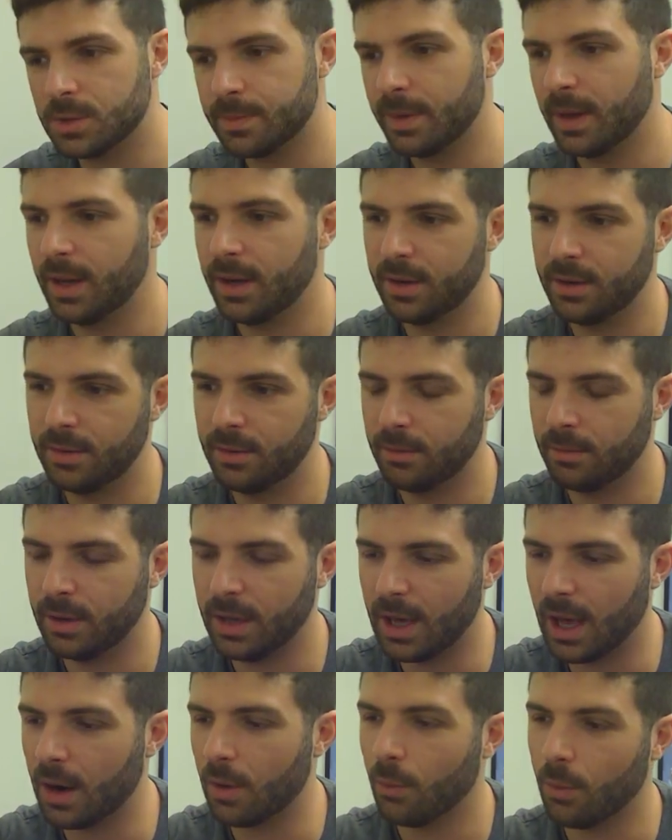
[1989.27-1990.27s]
but we
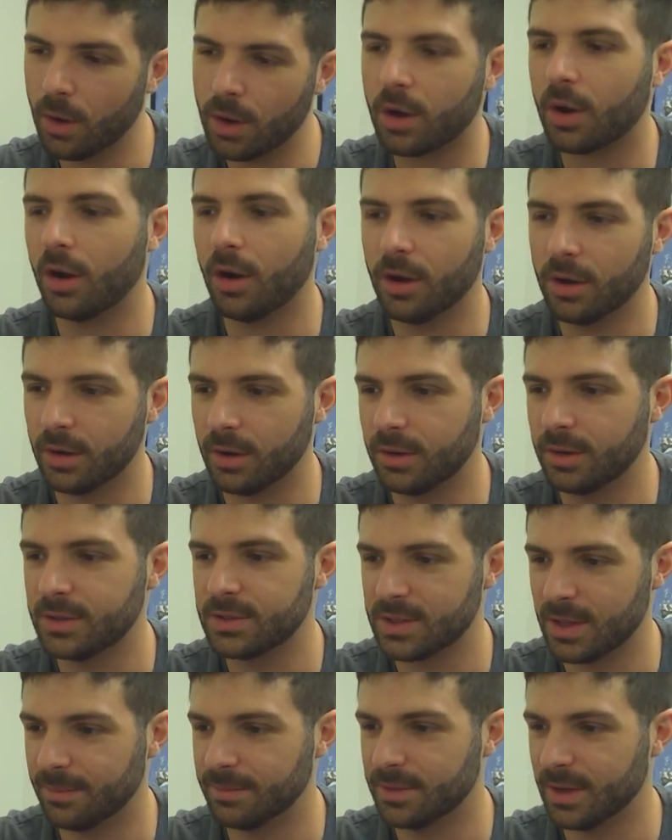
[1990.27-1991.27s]
gotta work hard
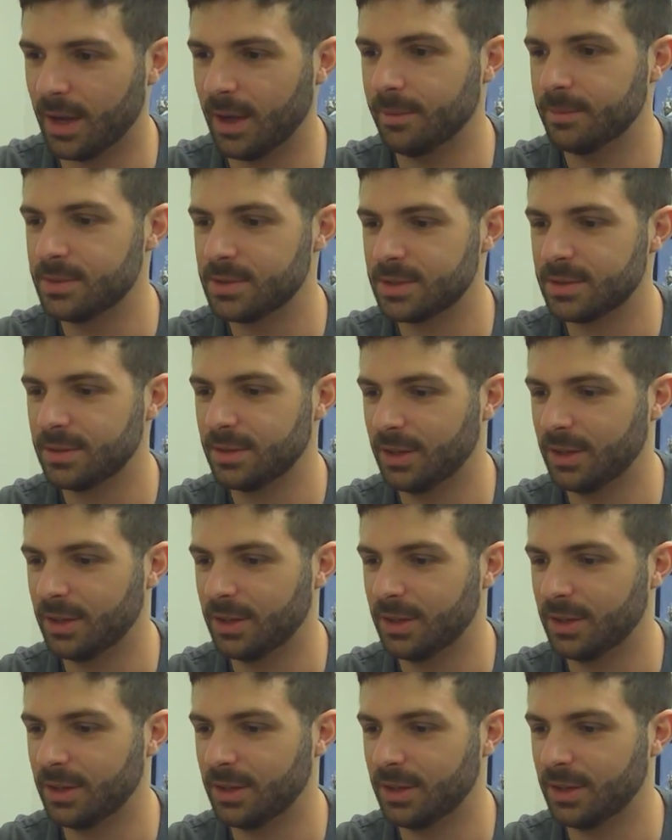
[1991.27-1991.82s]
sometimes.